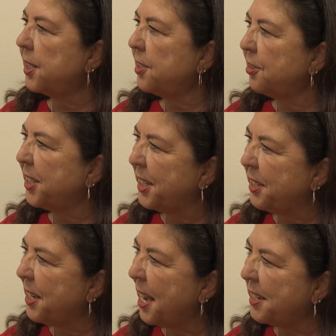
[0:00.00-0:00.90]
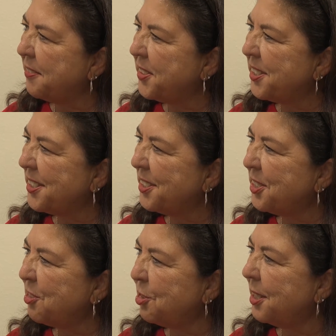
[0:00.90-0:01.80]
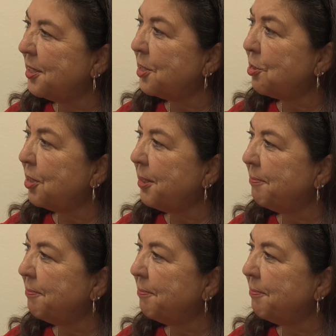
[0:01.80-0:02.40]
that you're getting out of this industry?